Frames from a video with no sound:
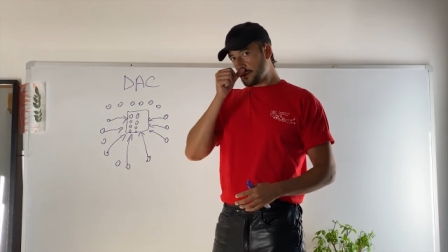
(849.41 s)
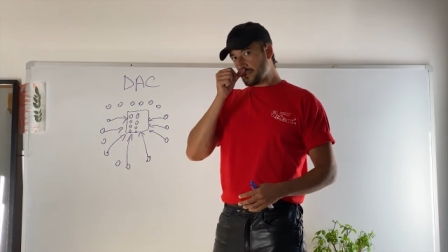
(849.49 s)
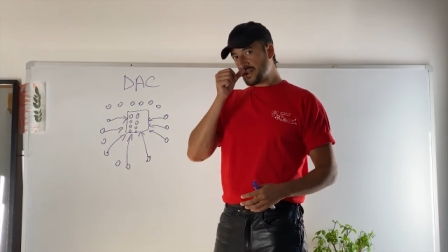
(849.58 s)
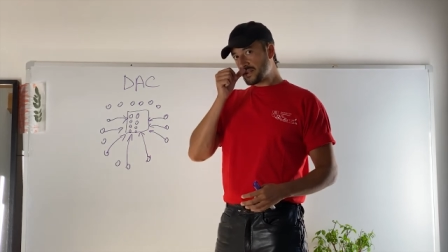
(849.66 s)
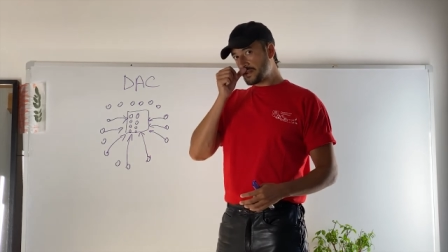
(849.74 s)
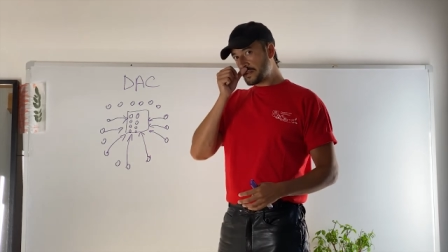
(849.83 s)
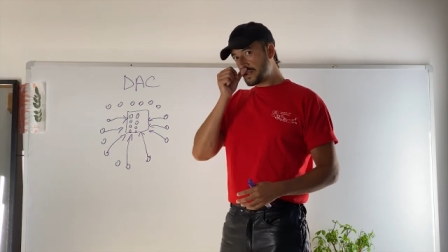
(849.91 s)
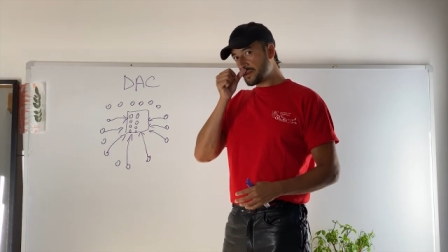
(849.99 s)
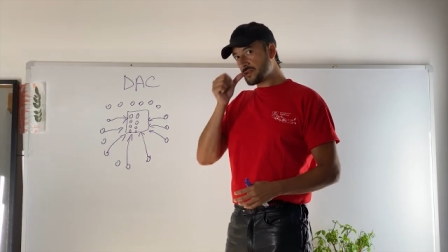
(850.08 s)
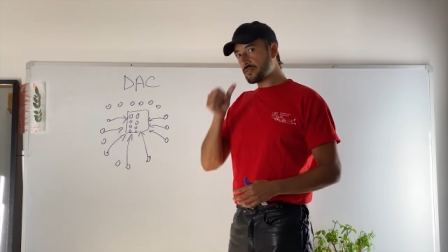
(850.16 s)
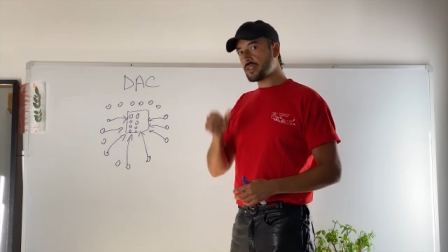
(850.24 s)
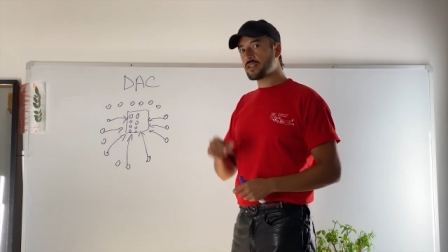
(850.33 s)
but on top
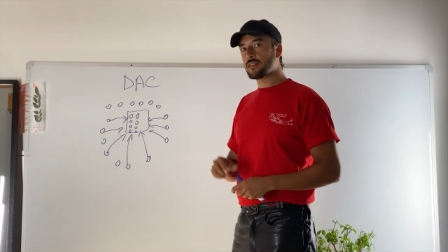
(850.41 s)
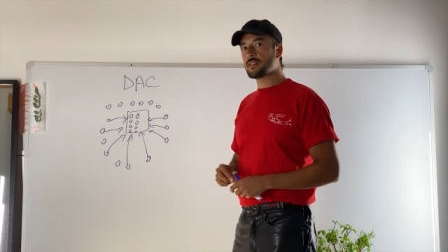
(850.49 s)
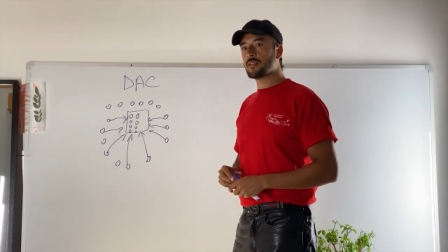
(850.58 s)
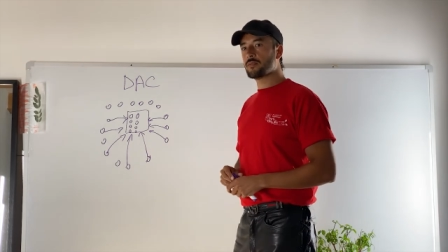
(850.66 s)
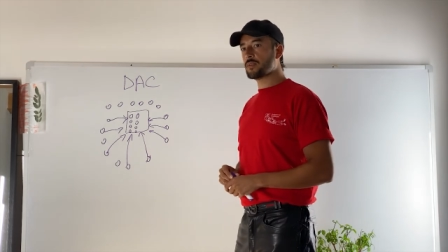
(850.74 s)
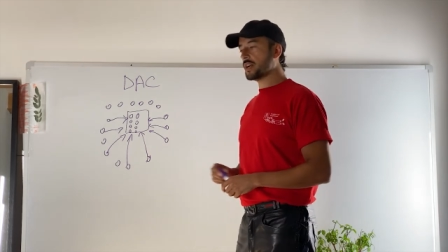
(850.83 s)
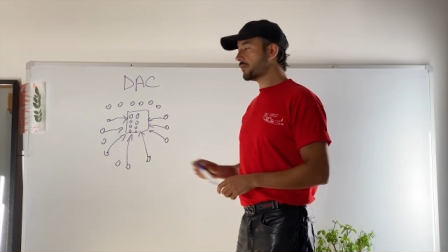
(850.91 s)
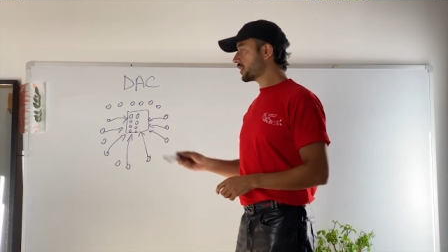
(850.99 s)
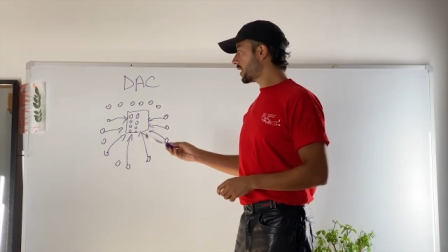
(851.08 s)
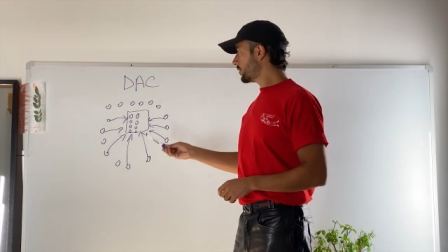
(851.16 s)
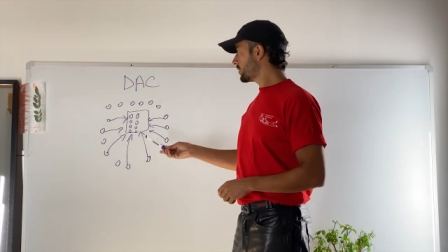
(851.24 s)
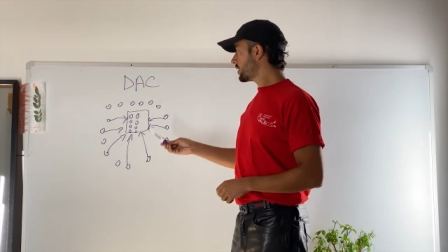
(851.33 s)
of it, we have a
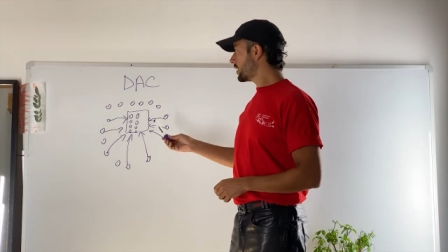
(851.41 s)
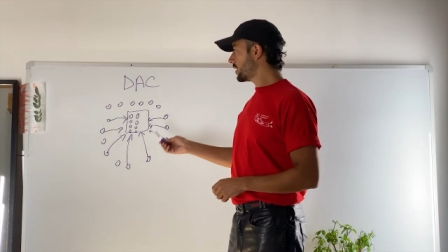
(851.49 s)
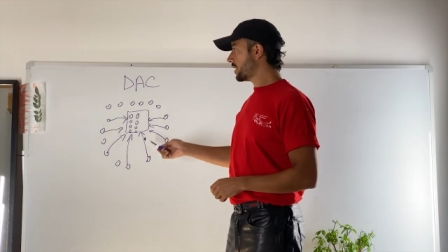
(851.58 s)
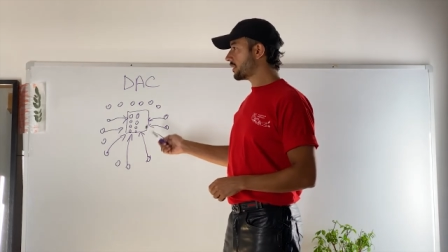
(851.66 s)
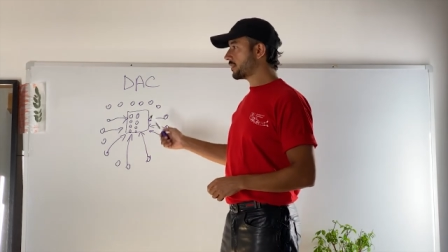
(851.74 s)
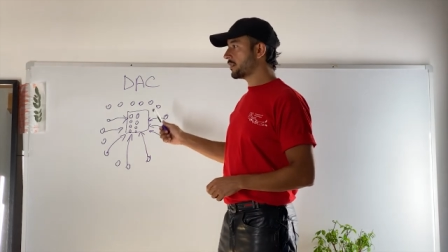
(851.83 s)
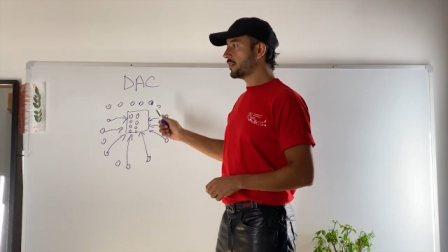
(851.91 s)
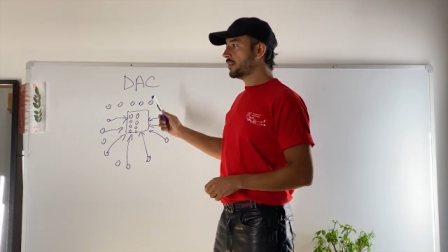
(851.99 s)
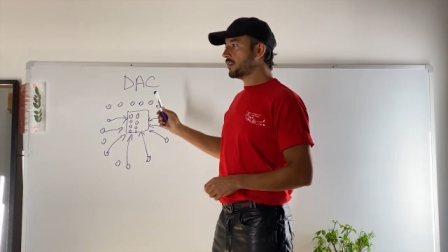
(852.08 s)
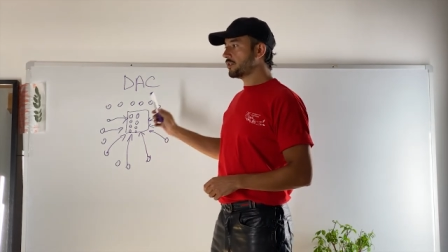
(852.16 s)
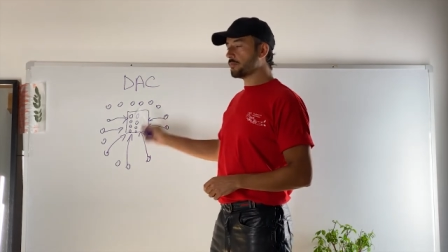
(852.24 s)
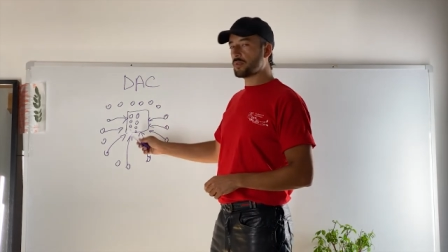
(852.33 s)
guarantee that
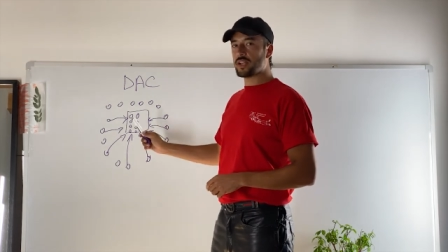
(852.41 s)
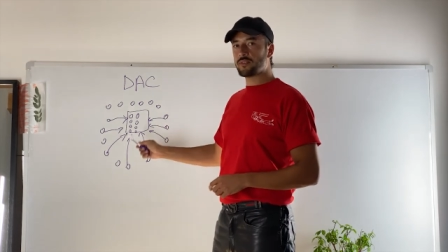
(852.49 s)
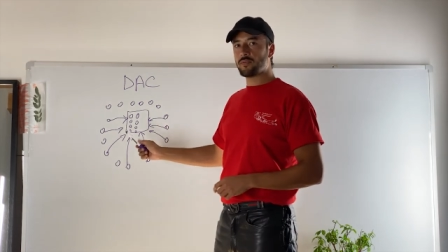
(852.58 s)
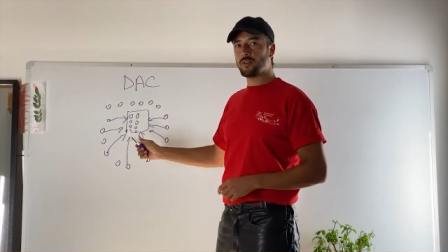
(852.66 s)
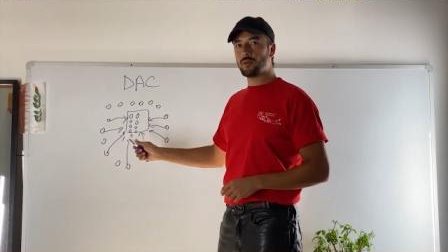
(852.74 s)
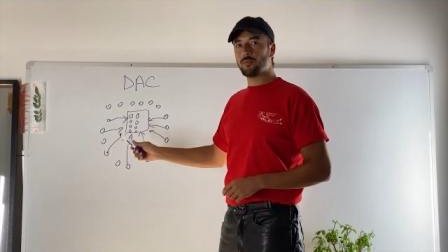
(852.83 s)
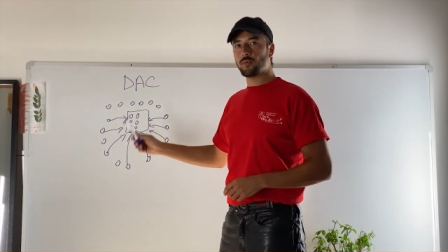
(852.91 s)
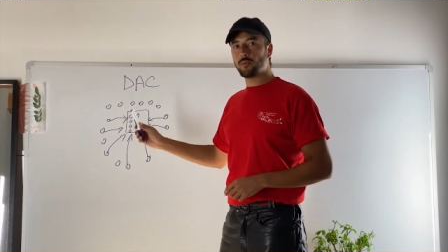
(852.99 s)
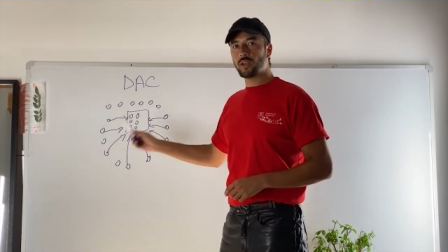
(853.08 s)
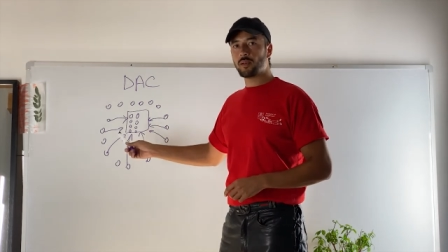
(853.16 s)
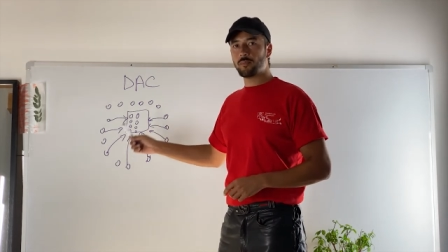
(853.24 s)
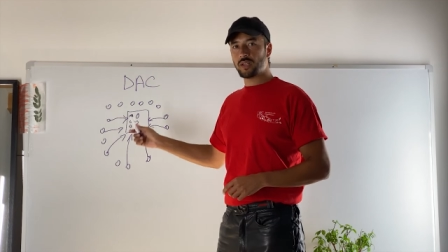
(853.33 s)
the platform
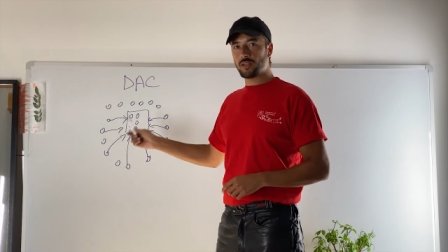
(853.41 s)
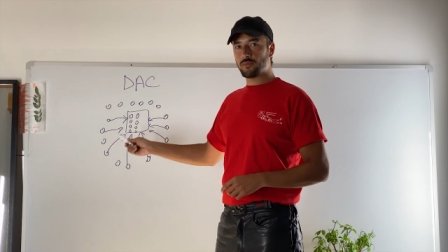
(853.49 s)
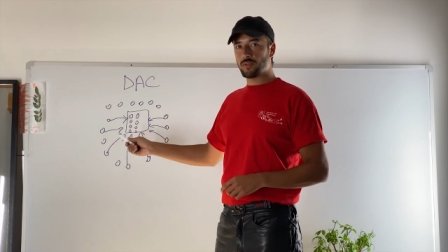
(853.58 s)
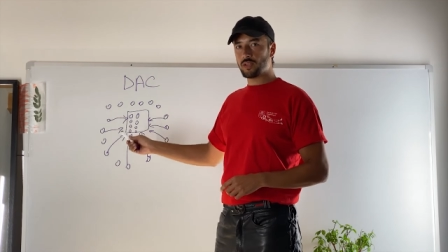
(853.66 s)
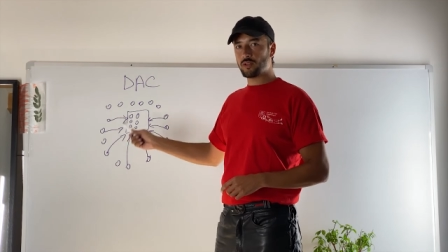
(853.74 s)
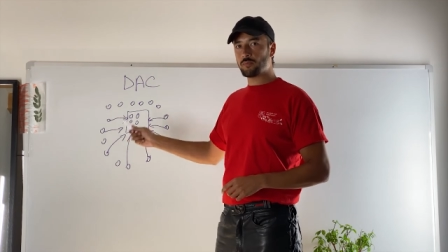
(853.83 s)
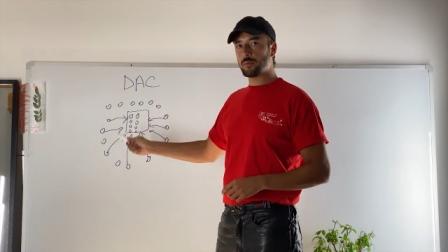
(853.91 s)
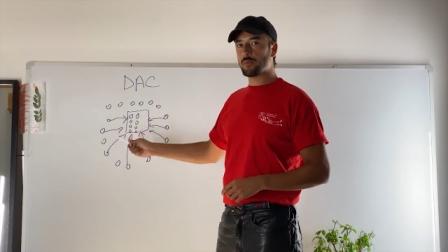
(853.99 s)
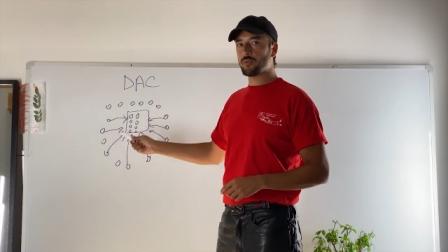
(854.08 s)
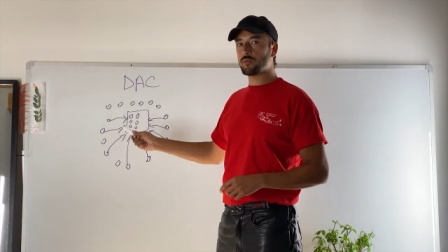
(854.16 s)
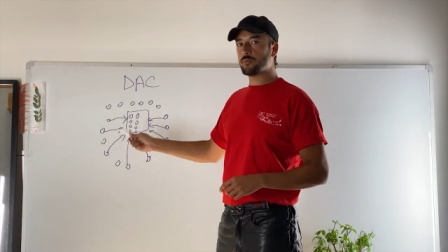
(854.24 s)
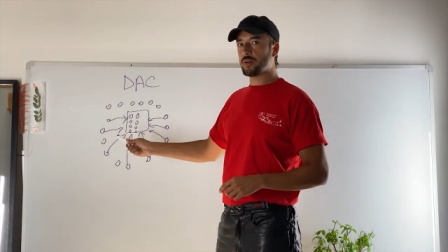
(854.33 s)
will benefit the
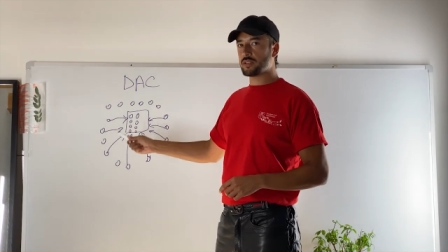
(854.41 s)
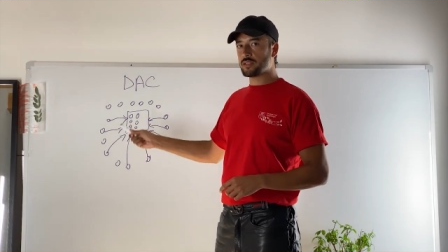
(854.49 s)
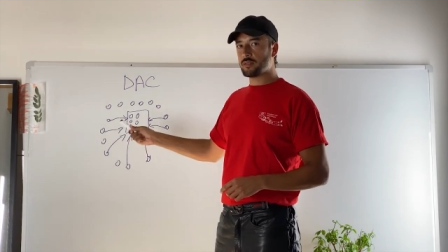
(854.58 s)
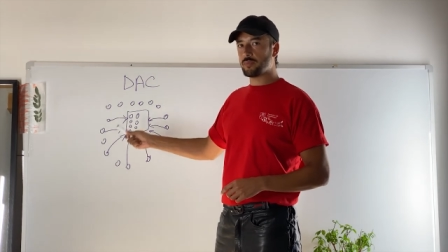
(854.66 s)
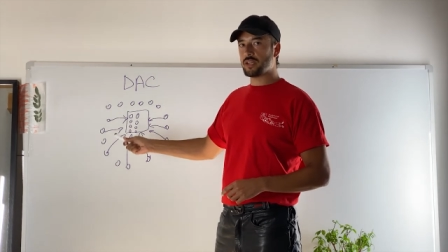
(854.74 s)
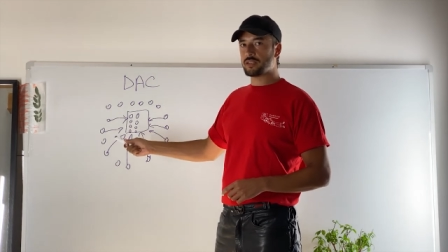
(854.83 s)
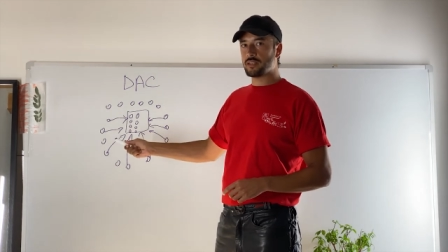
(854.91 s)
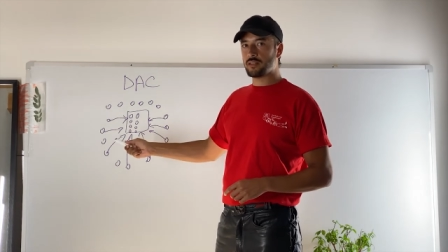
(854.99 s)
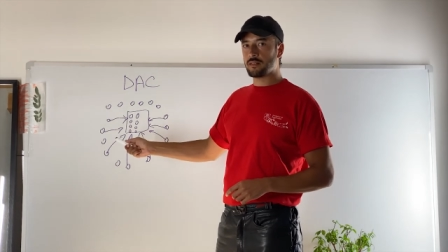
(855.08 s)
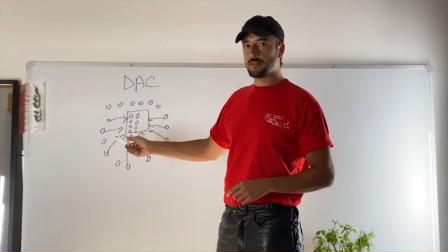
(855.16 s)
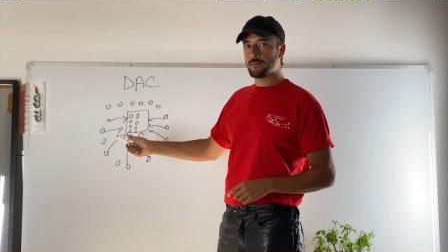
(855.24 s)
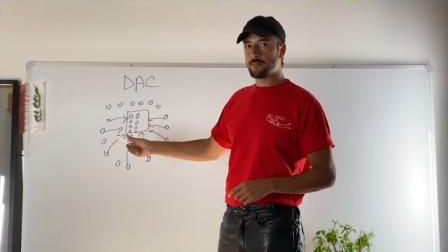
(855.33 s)
people who participate in it.